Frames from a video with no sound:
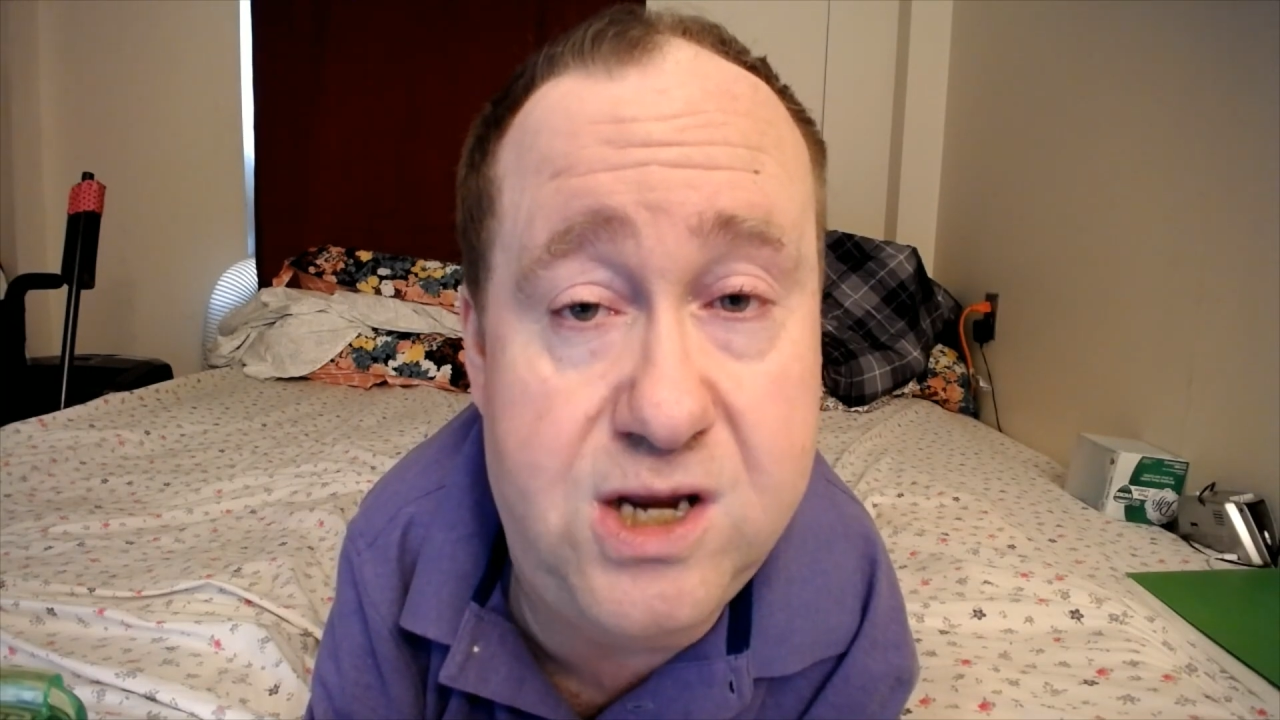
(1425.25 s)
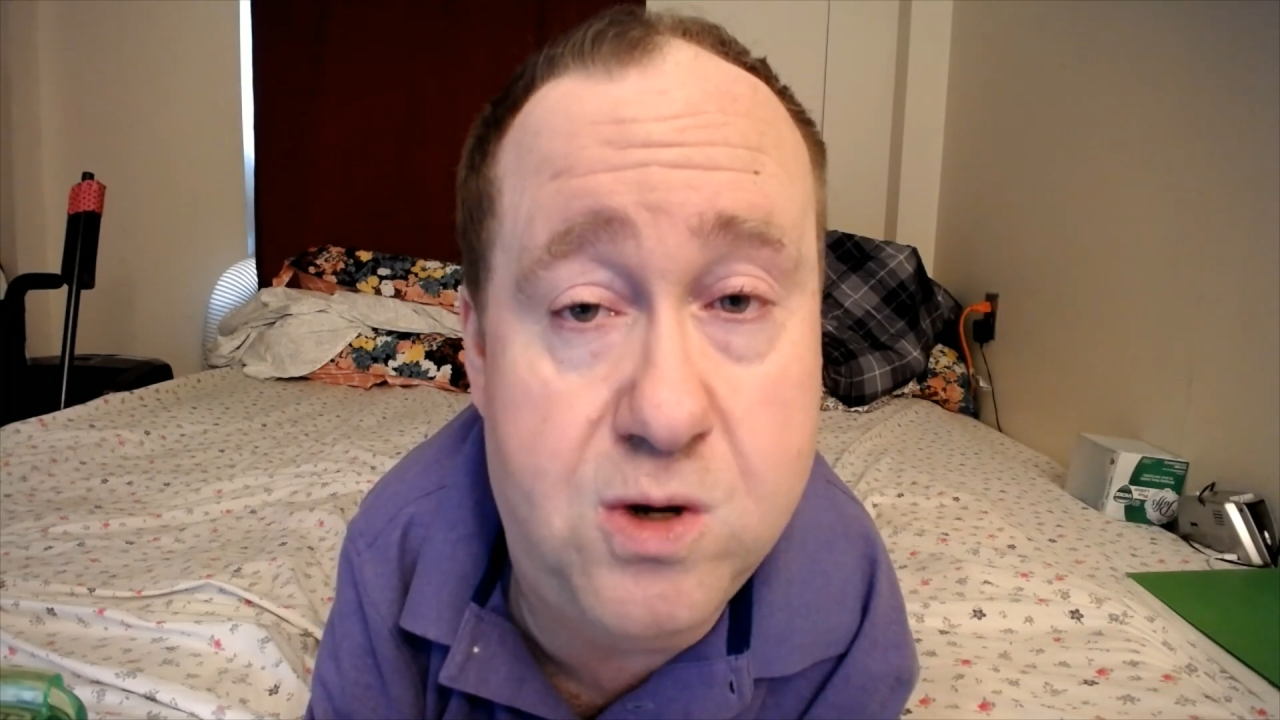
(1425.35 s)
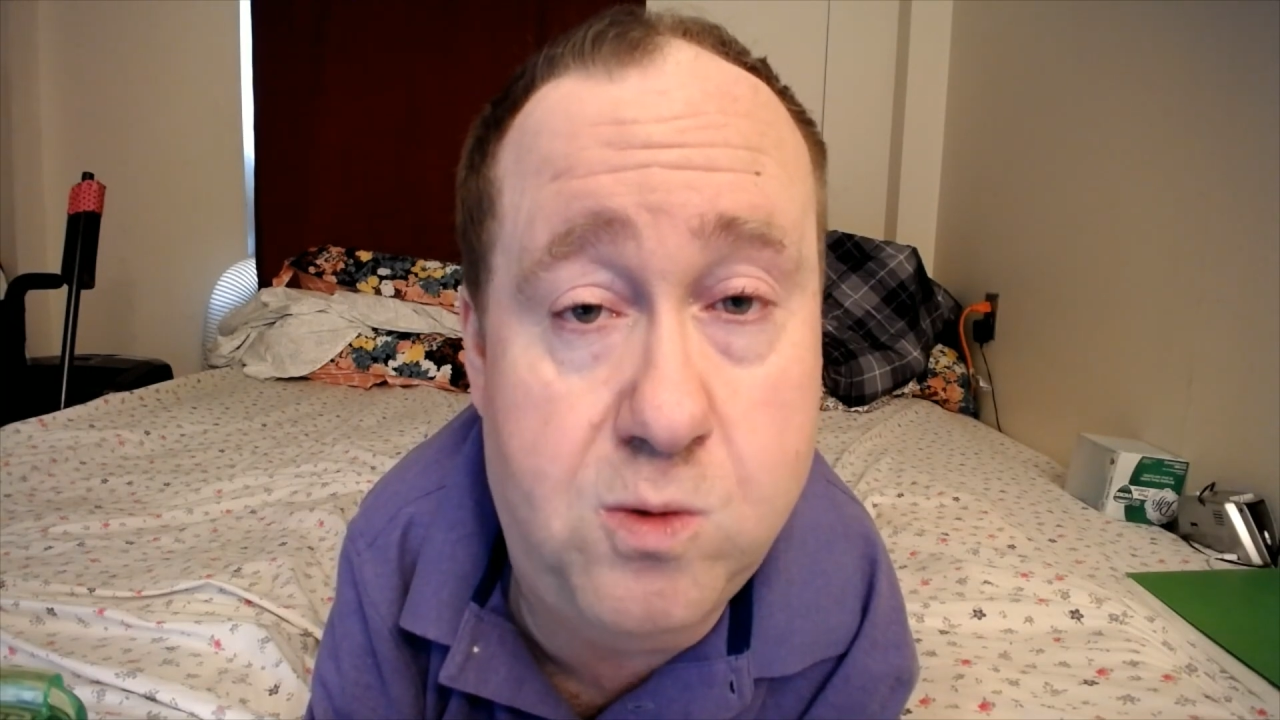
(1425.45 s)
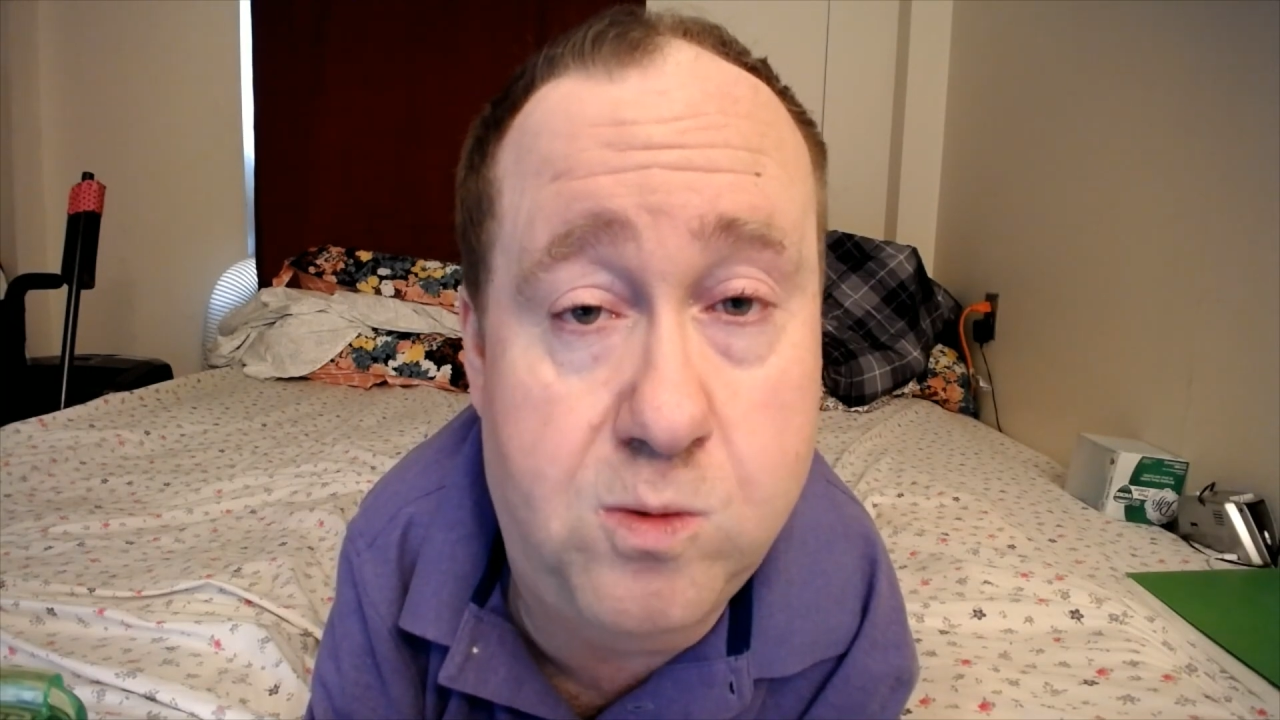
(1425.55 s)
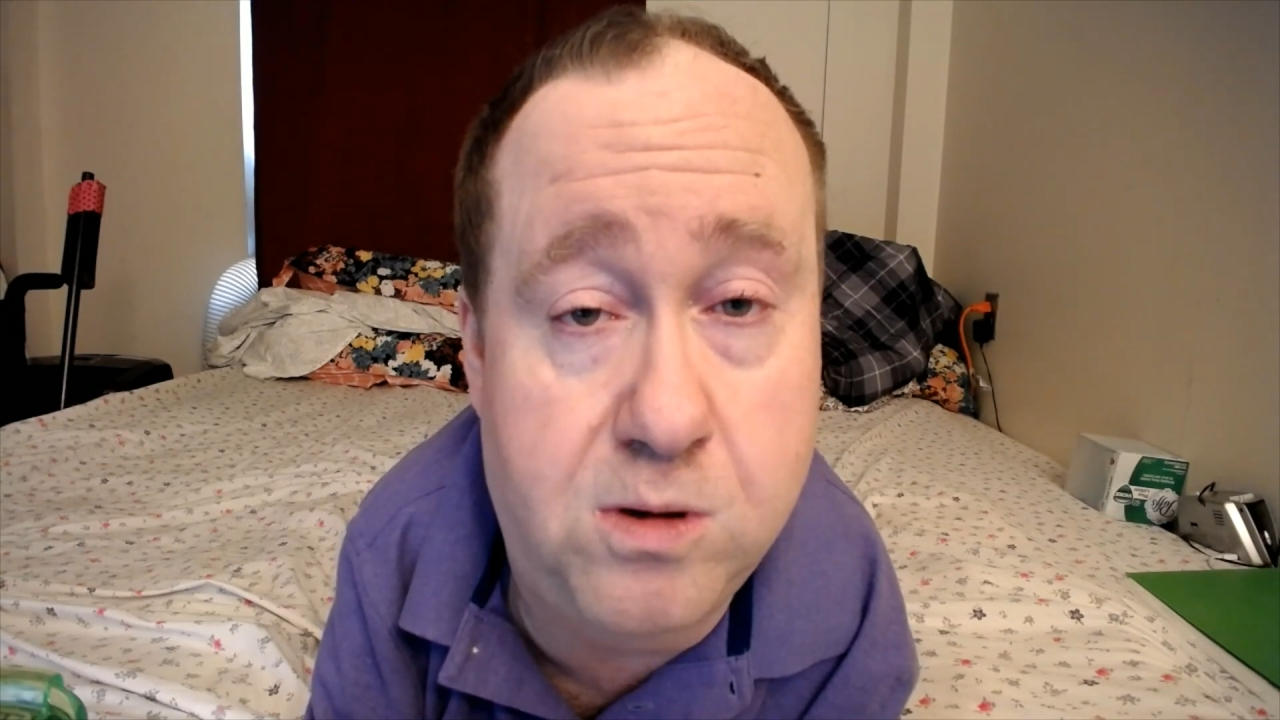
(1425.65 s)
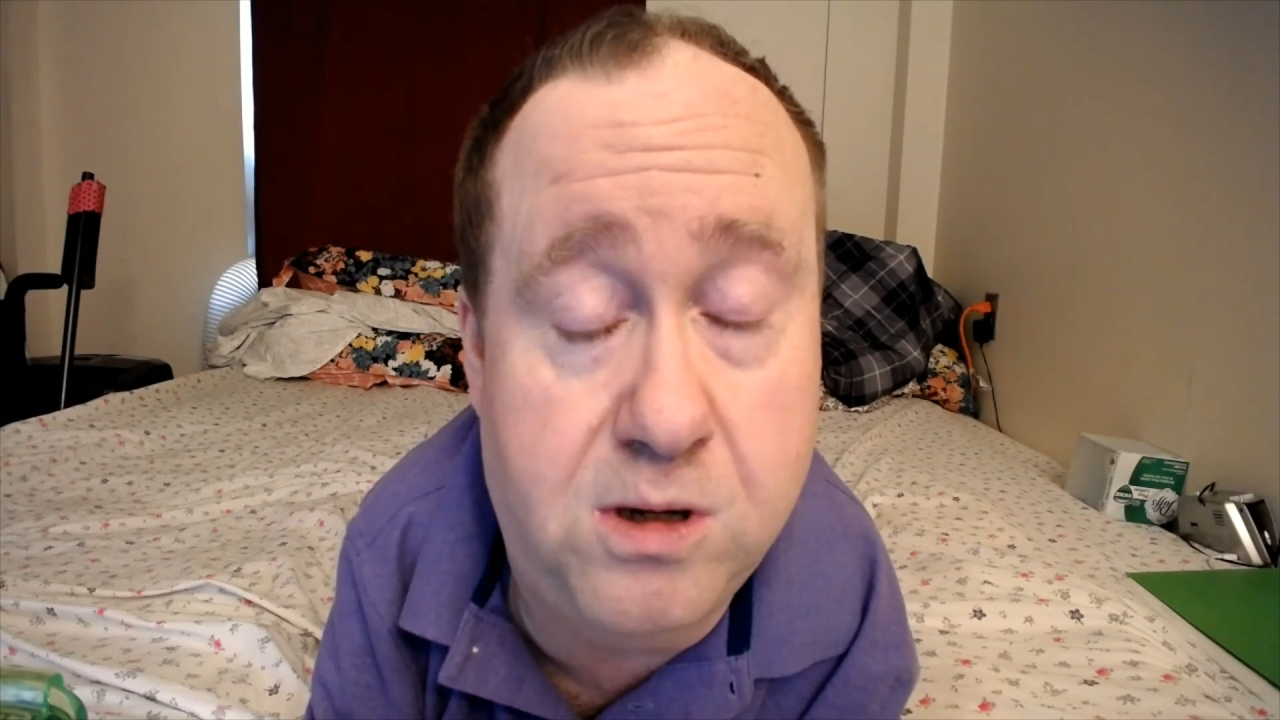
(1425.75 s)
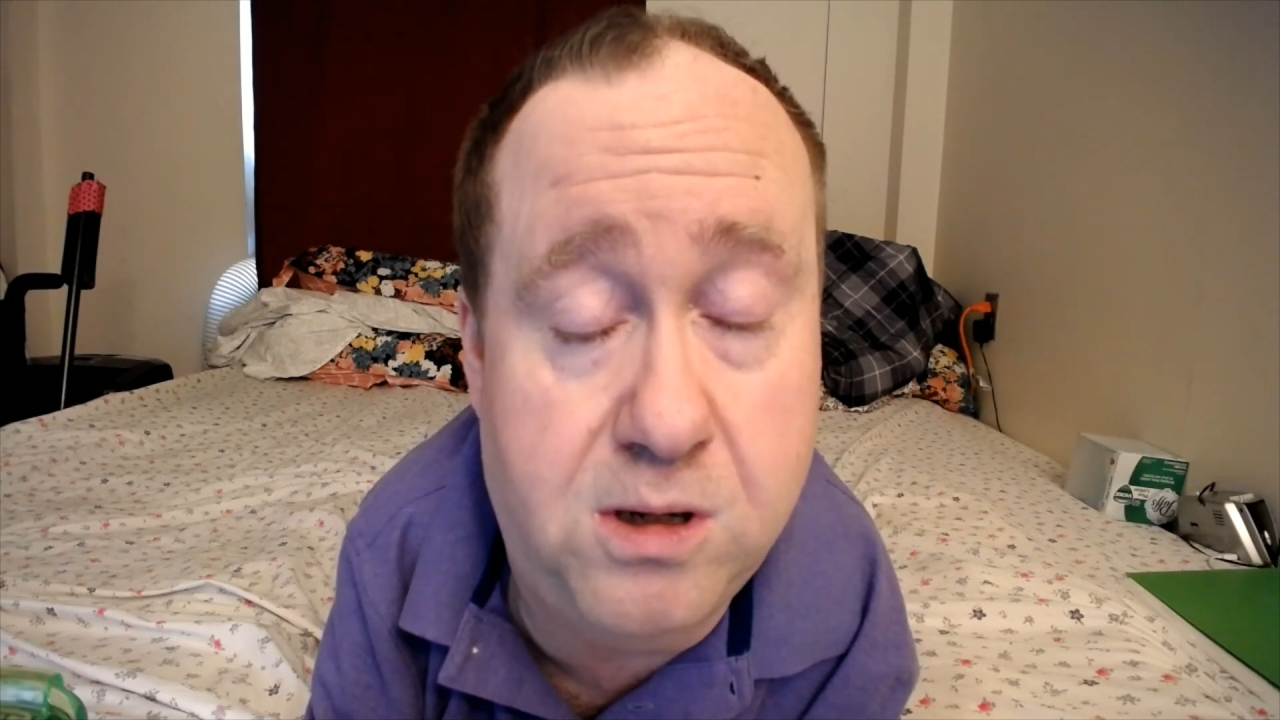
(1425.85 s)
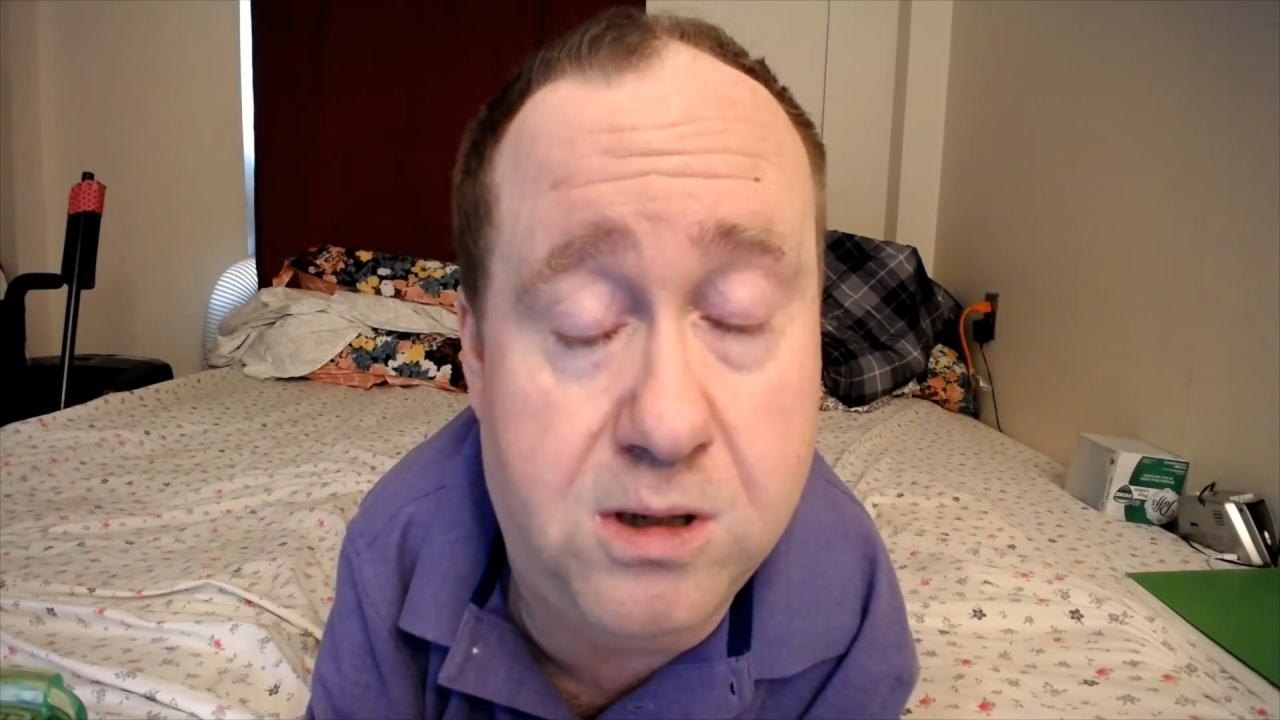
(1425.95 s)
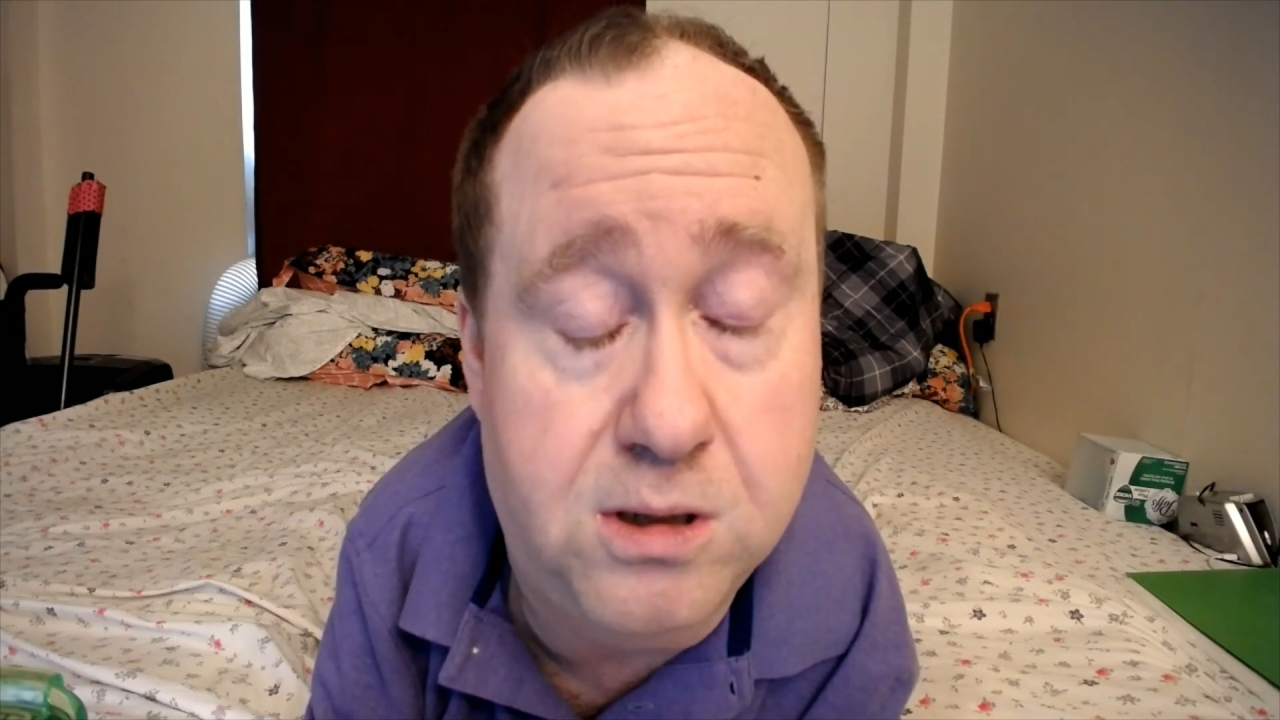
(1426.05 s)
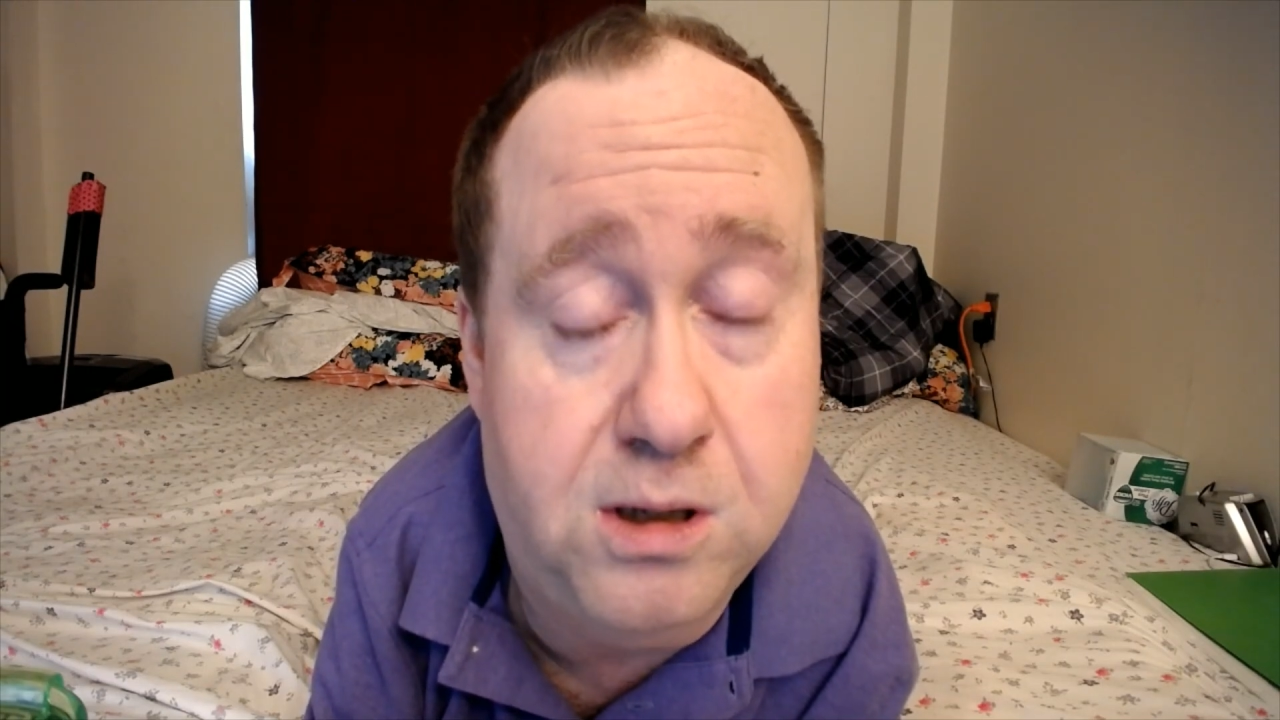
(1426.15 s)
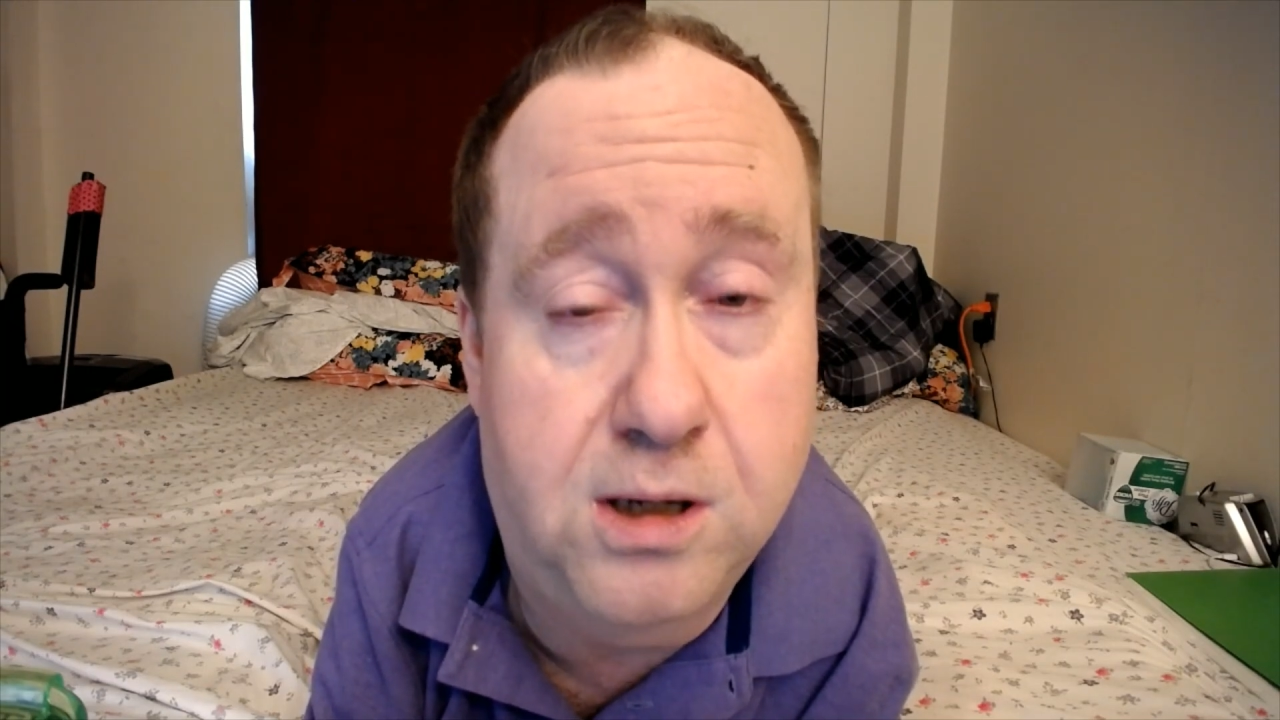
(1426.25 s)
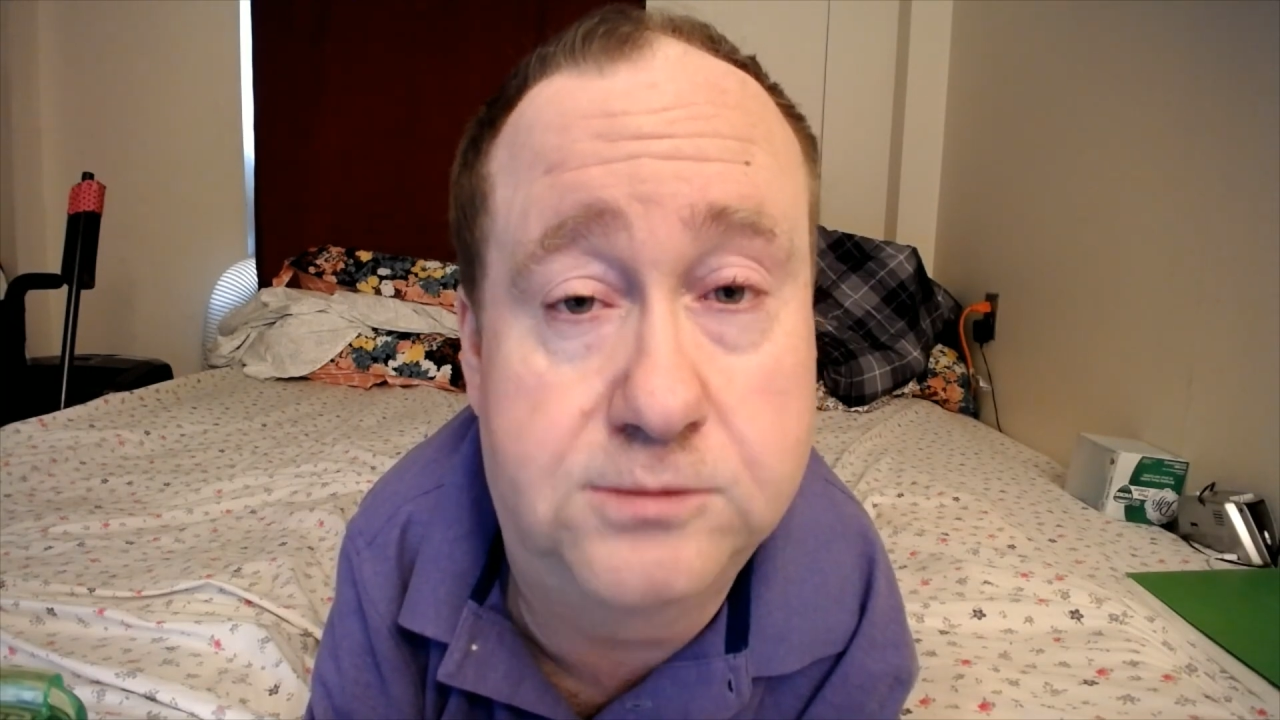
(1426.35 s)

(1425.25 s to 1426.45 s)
your